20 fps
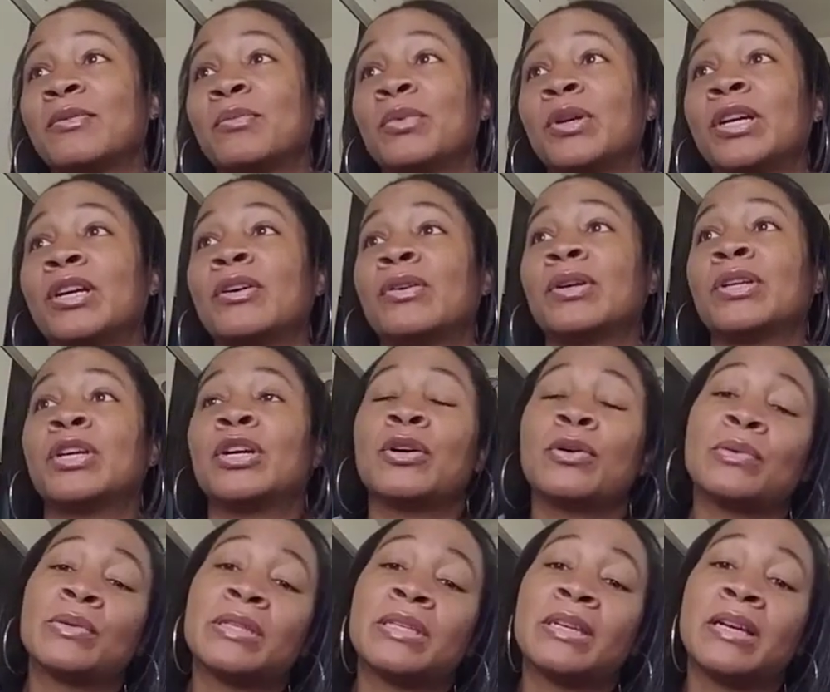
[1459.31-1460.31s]
We're going to
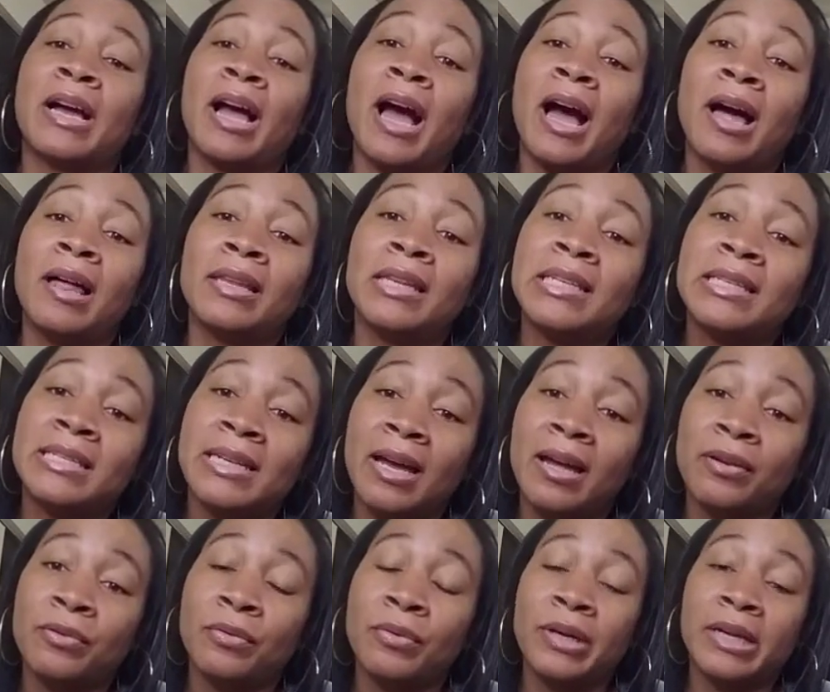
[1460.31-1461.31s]
go to Kyle and
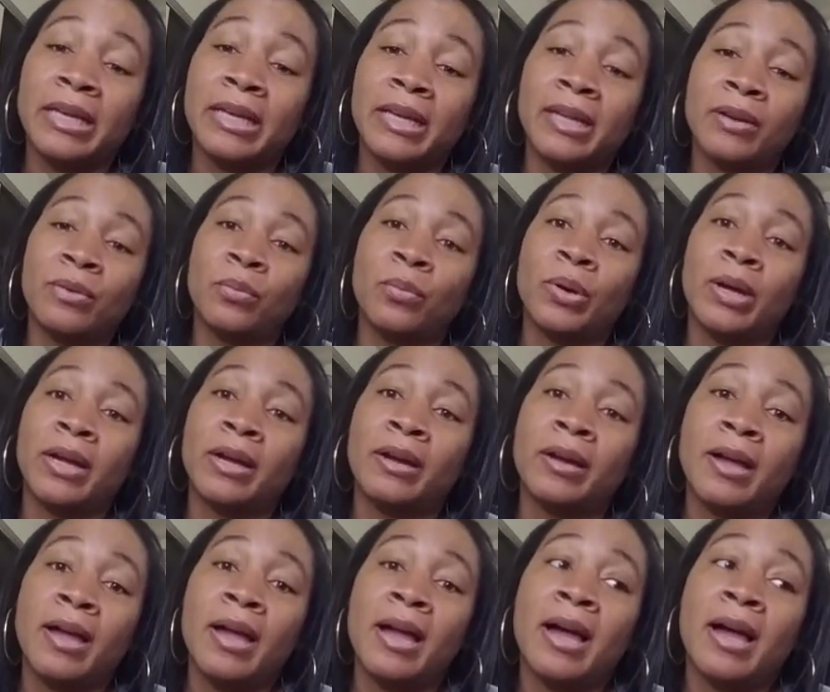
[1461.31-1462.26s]
Donald again, where